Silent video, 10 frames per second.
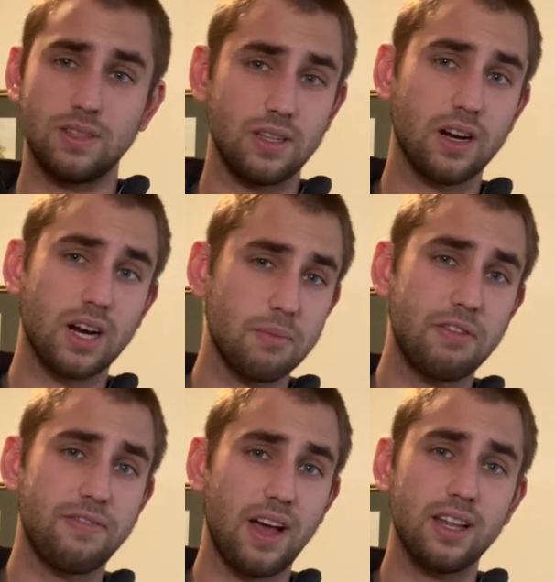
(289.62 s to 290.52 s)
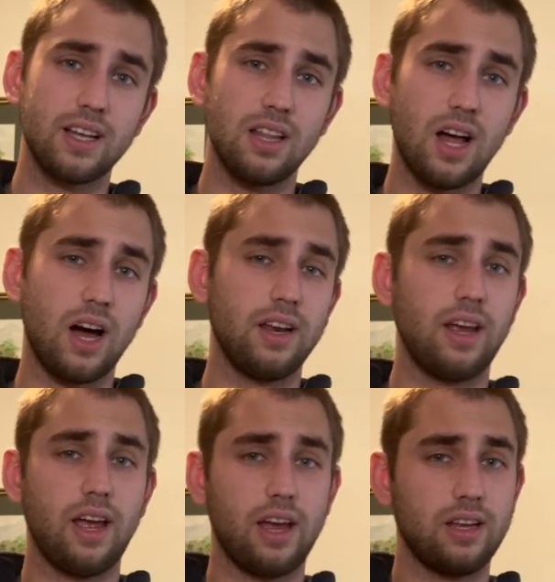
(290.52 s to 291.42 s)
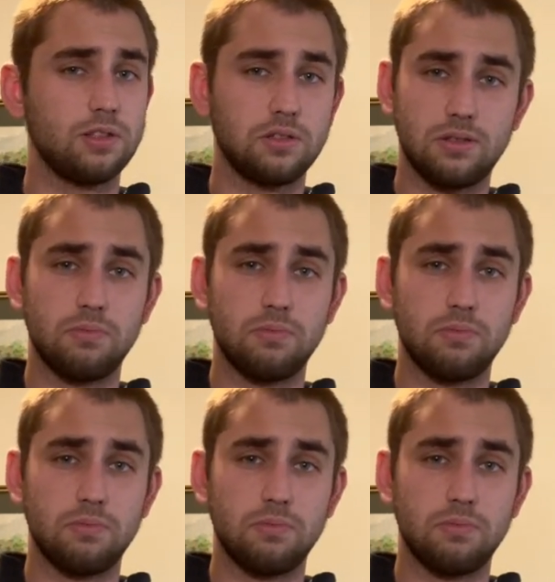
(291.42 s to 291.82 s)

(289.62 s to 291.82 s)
they're going to be failing a lot, and